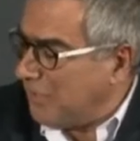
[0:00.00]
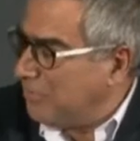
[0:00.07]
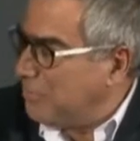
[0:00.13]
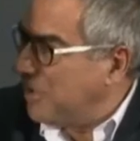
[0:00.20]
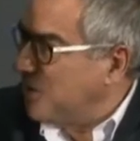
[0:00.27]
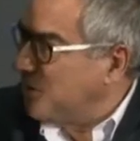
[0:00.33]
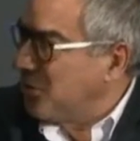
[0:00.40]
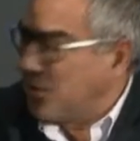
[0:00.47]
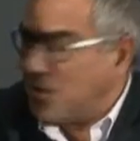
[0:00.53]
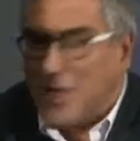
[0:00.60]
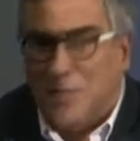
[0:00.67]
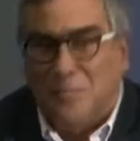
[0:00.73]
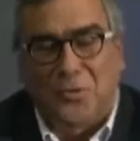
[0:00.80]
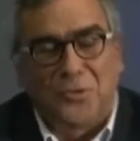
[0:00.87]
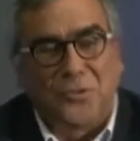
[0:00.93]
have
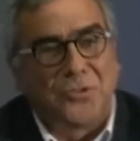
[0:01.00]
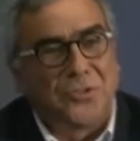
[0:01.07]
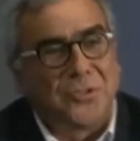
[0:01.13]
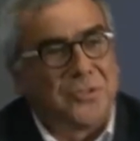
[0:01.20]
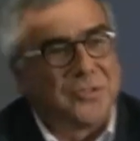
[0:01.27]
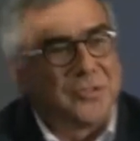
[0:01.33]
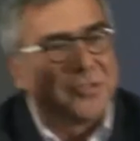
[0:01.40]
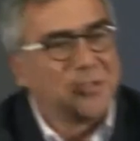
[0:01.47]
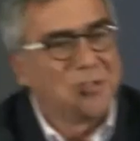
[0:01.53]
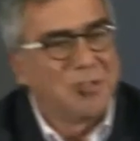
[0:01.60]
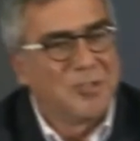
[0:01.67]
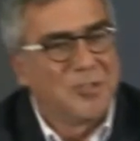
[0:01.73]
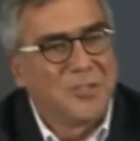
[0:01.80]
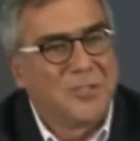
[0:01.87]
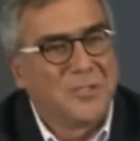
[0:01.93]
Minister Ambrose's
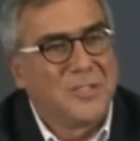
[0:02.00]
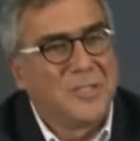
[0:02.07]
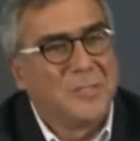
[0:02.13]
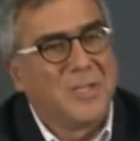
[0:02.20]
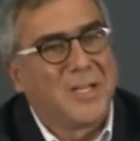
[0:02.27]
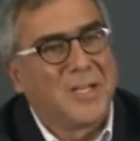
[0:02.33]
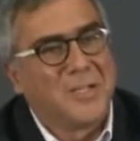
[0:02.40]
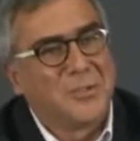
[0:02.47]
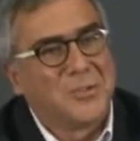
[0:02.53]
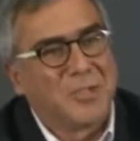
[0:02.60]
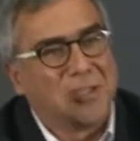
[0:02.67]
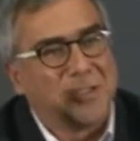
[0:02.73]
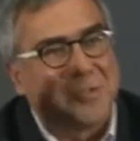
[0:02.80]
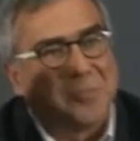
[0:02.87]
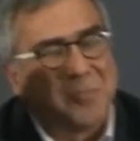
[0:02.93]
email
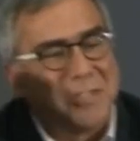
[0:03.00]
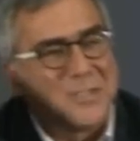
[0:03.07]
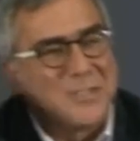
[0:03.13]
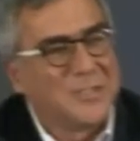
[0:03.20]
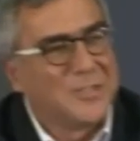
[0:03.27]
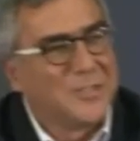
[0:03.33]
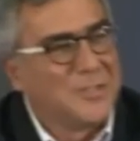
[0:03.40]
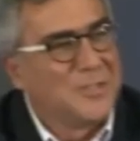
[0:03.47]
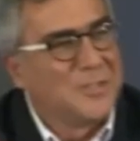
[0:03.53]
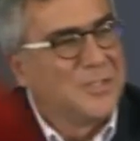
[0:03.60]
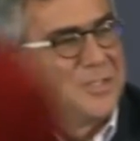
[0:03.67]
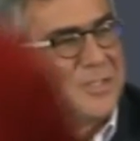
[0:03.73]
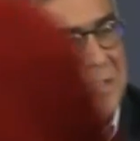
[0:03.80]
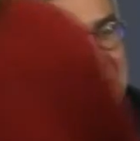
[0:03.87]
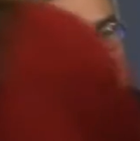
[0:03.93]
address, but
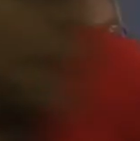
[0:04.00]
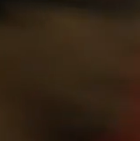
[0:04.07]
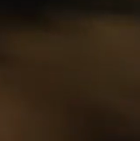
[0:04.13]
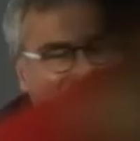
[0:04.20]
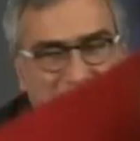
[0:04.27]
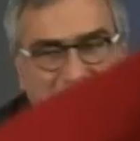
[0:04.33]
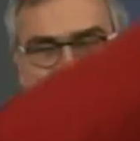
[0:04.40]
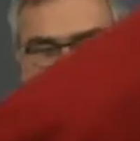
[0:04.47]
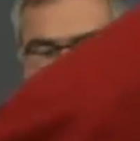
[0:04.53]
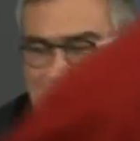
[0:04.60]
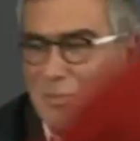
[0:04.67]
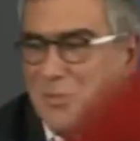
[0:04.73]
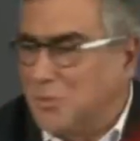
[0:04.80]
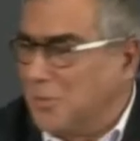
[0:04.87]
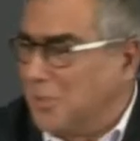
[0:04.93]
we're going to be here a
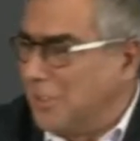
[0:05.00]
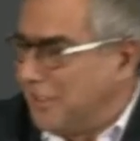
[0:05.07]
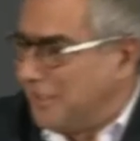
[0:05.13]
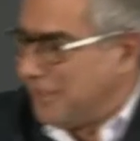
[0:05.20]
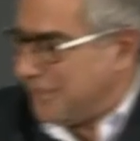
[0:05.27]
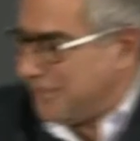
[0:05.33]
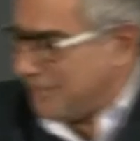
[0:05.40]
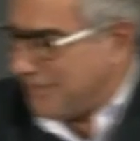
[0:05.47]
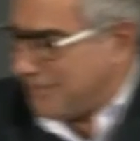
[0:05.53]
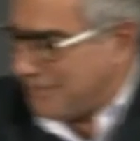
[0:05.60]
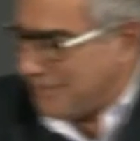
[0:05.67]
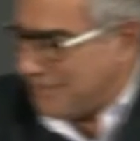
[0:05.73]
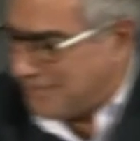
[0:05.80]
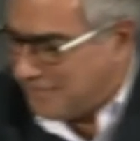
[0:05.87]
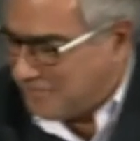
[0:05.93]
while, Sami.
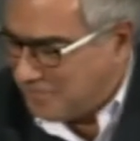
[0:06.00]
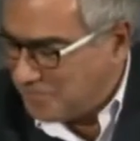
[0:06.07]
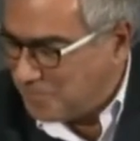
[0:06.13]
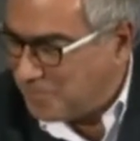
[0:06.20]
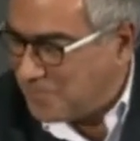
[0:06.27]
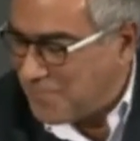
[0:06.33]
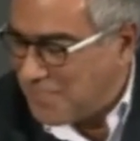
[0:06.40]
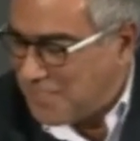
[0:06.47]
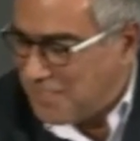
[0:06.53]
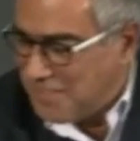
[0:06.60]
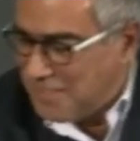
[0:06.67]
We're going to be here a